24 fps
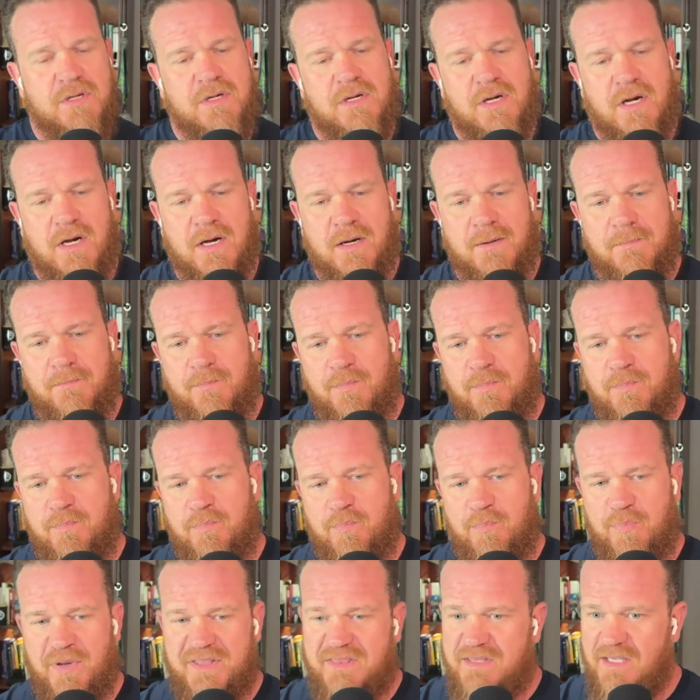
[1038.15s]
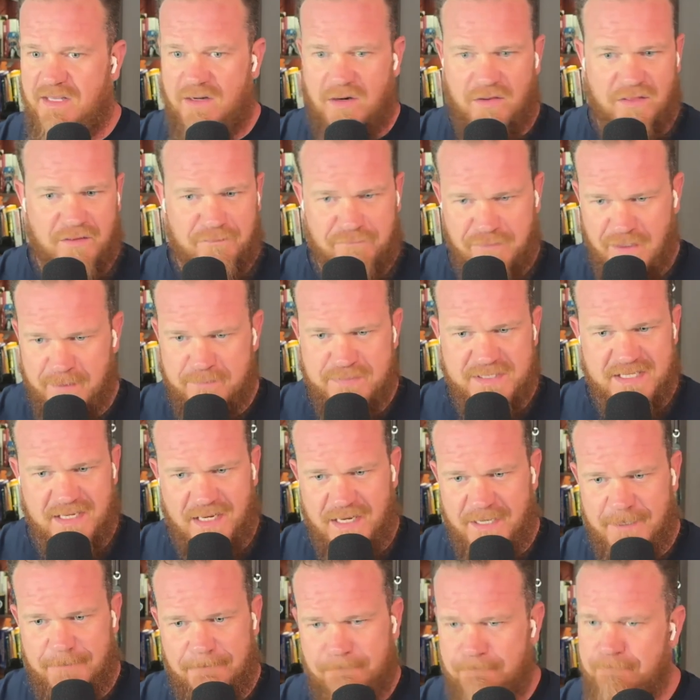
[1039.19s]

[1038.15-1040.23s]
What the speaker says: But then on the flip side,